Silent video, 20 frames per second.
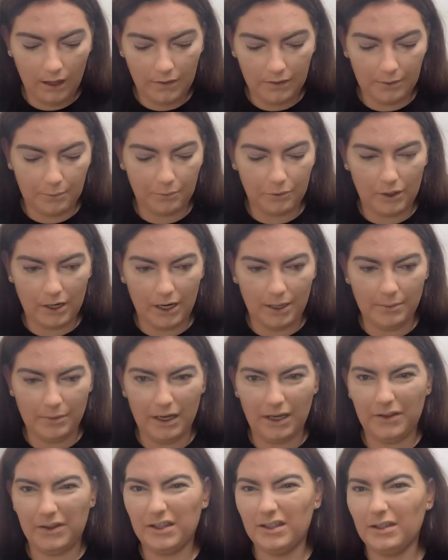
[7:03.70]
primer? I
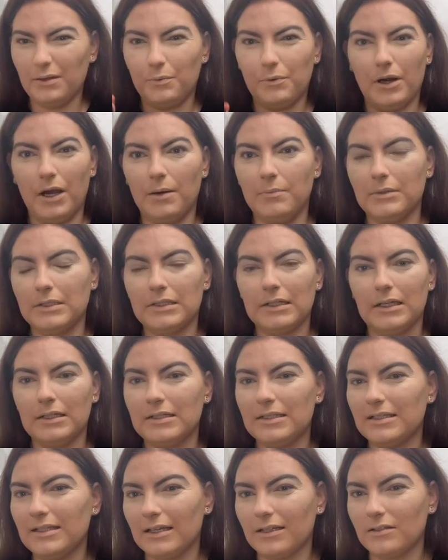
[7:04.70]
think the primer's like
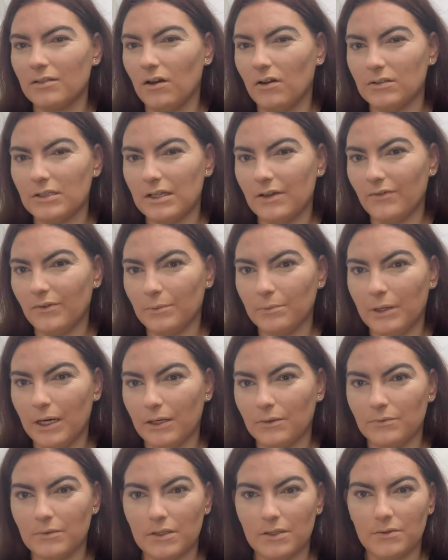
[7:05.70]
£6 or
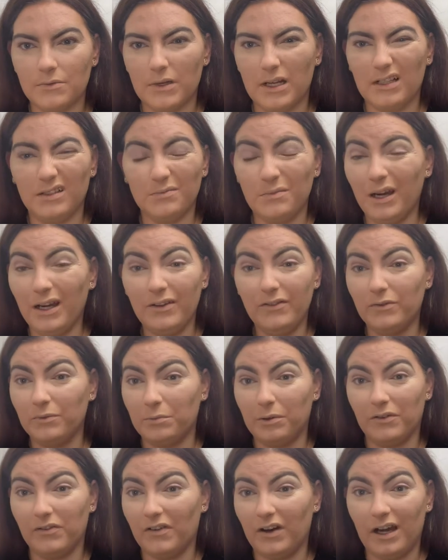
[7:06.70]
£7 as well. It might even be
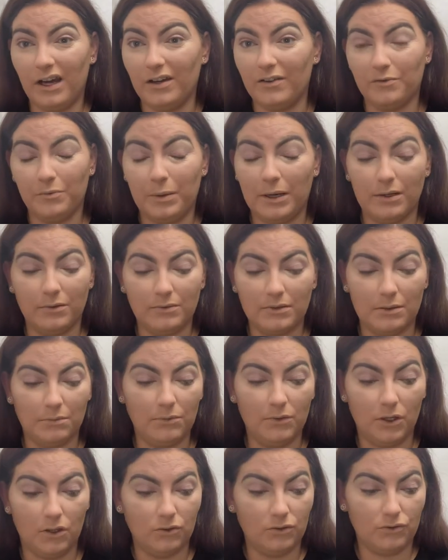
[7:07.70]
£5. I'm
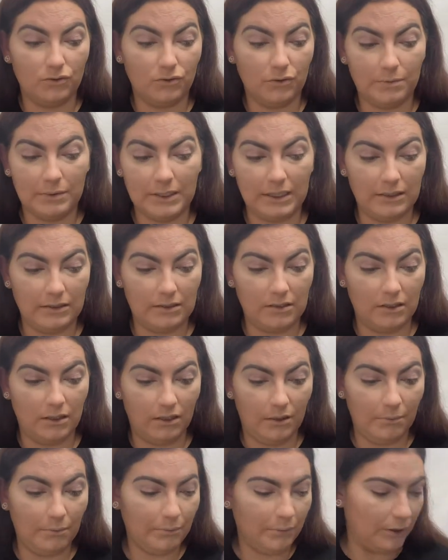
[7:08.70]
not 100%
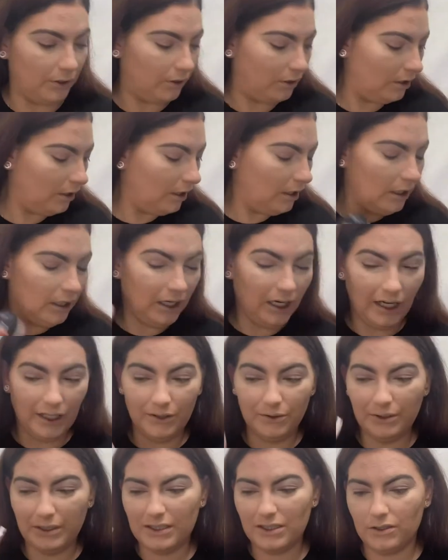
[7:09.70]
certain, but I know
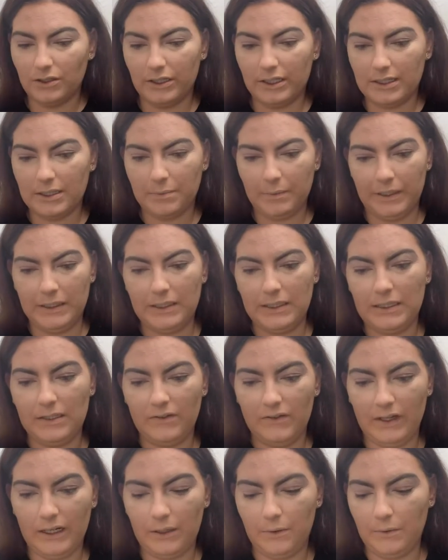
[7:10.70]
it's not expensive
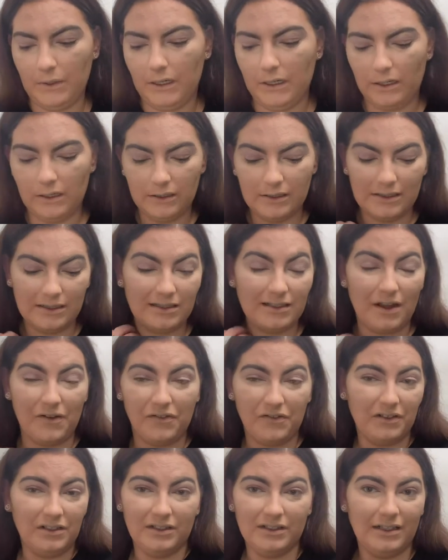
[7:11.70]
anyway. It's
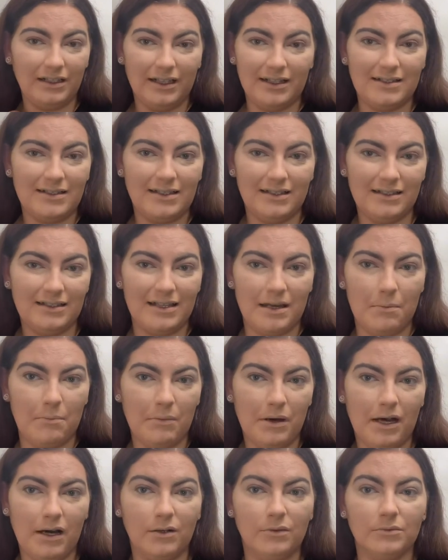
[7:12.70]
definitely less than
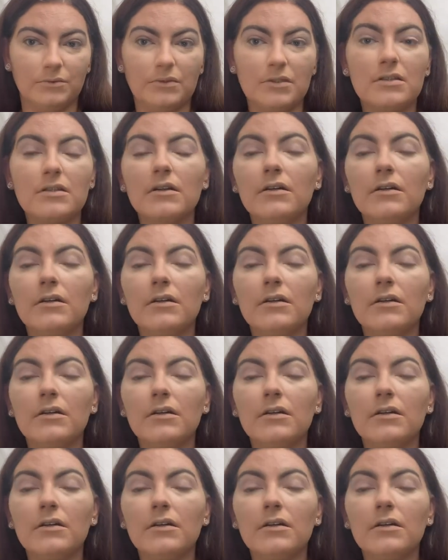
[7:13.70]
£10.